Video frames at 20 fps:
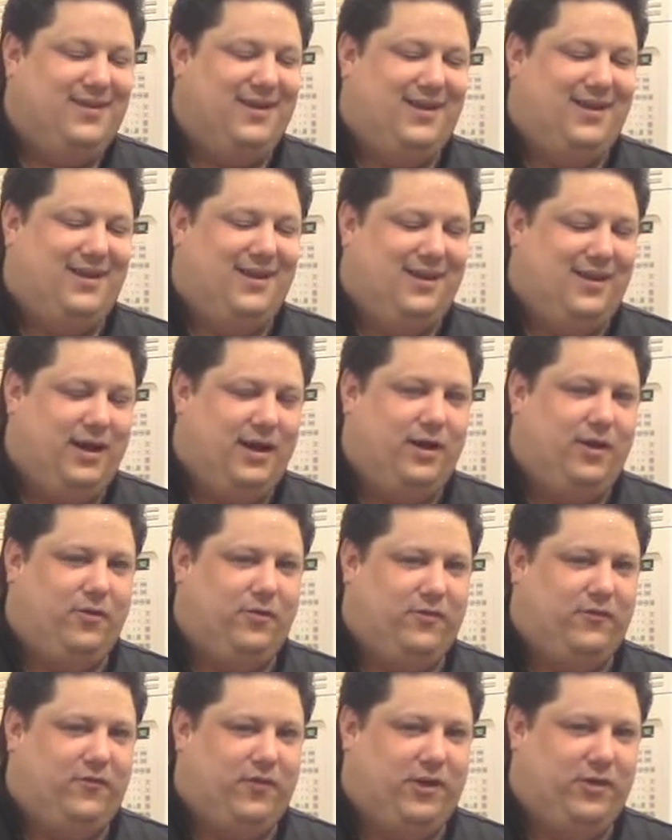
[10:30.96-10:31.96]
I know it's
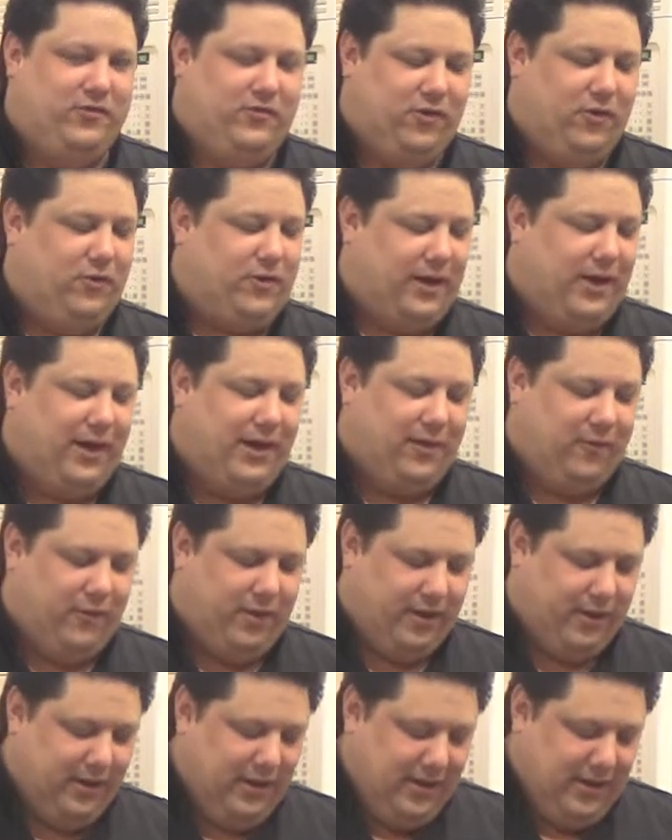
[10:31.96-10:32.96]
a funny joke.
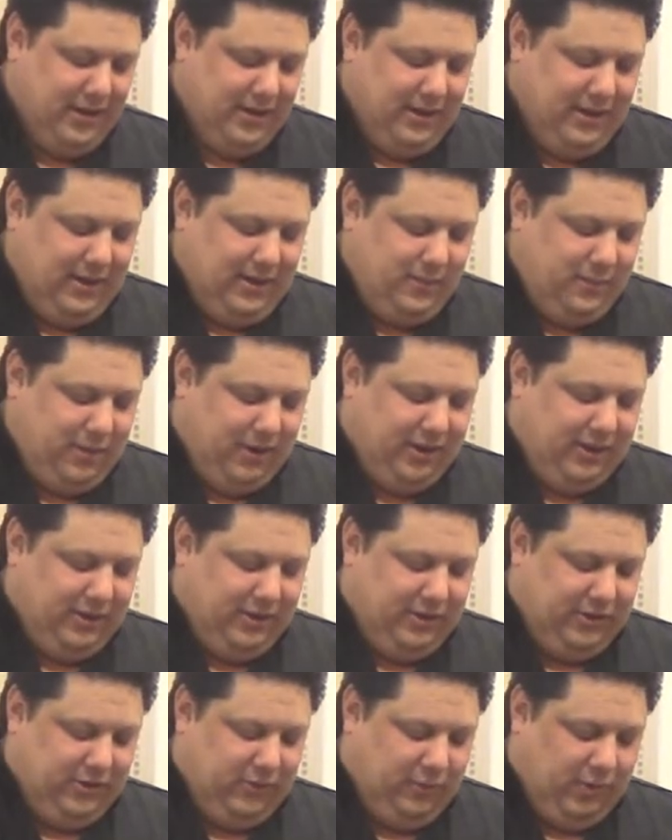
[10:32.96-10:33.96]
Anyway. But
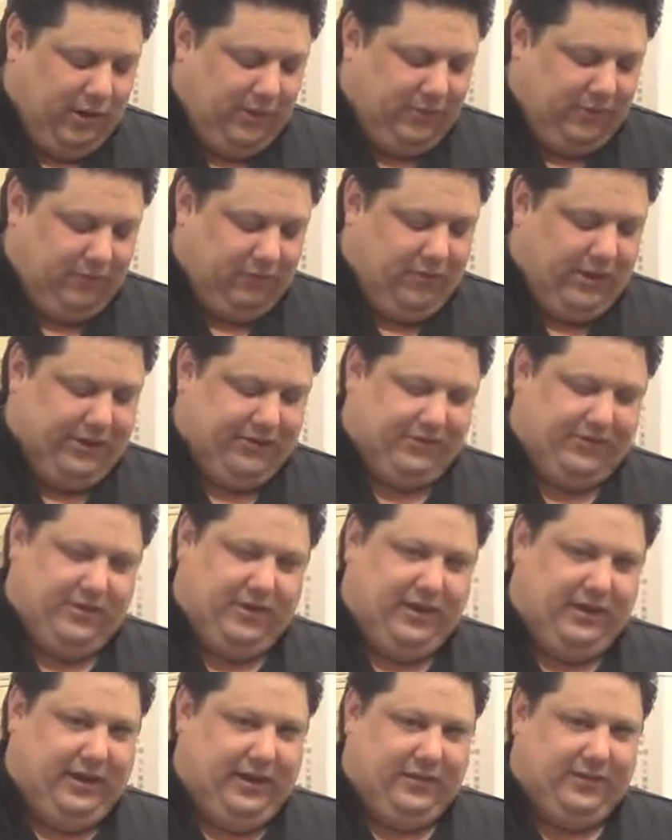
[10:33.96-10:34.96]
you want them to rest
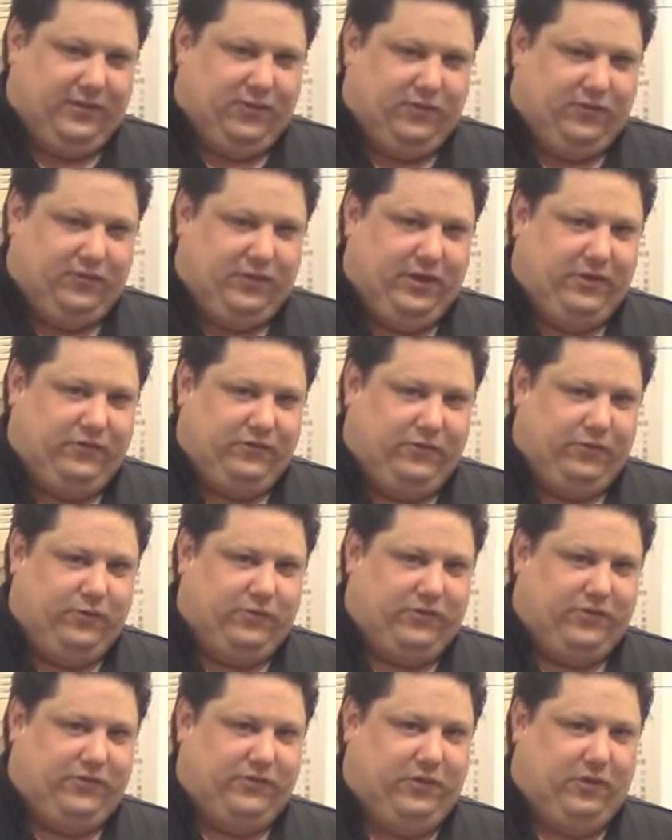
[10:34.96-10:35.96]
and get those nice
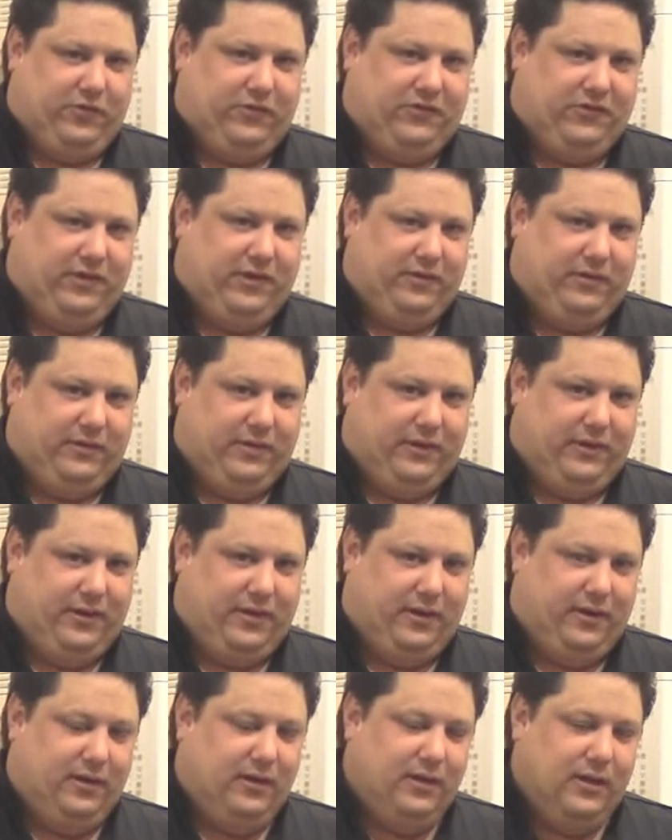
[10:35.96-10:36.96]
juices all sealed in
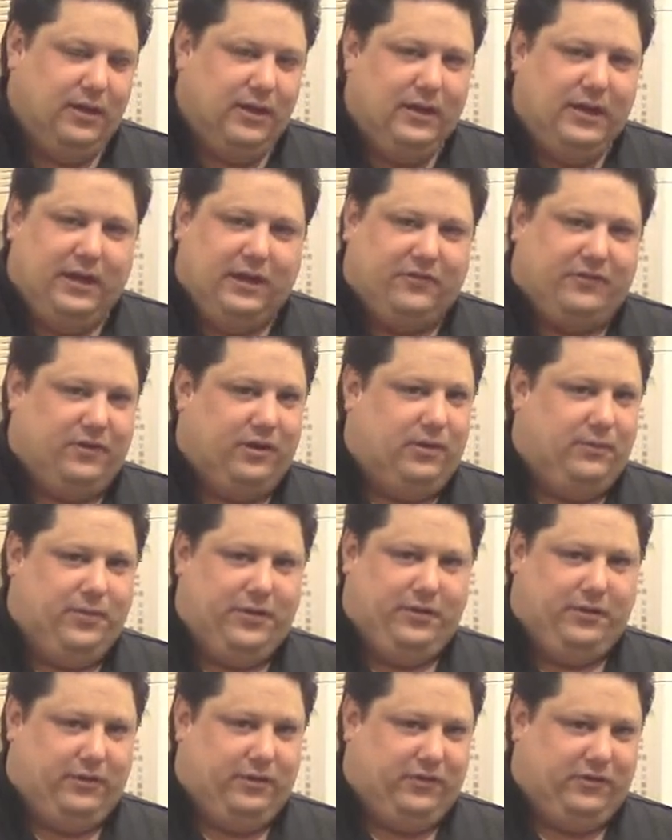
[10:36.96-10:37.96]
there. It's going to be
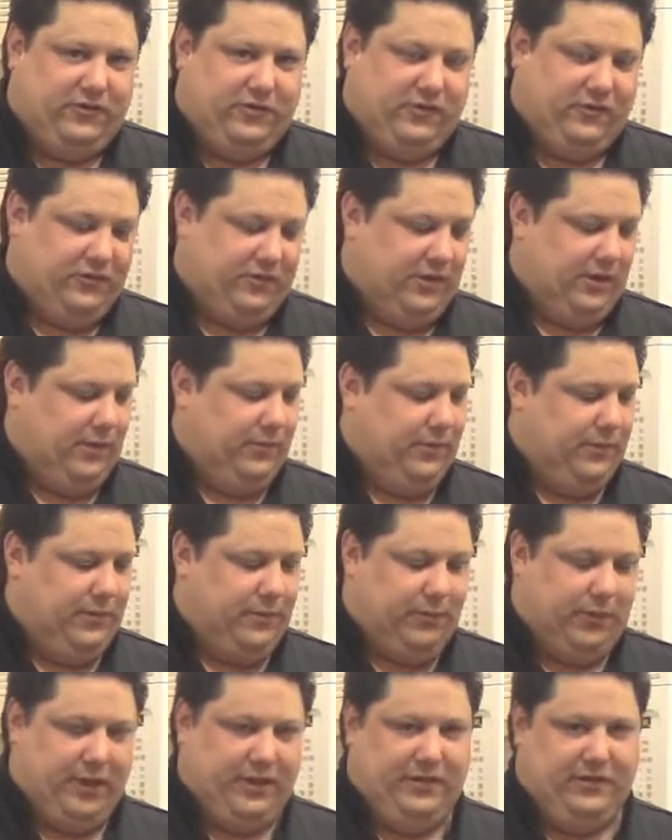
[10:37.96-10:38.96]
delicious. I'm going to be
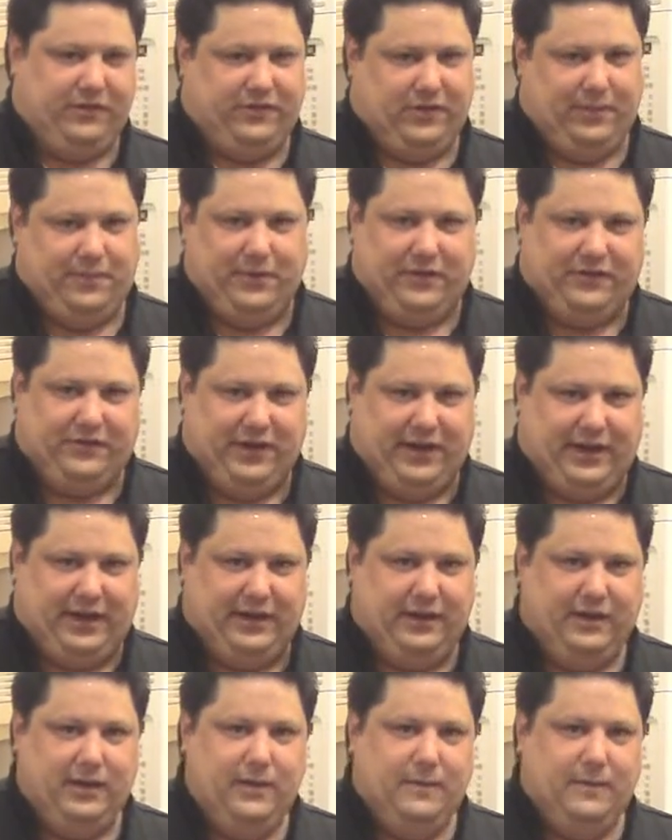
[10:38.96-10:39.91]
plating this up in a second.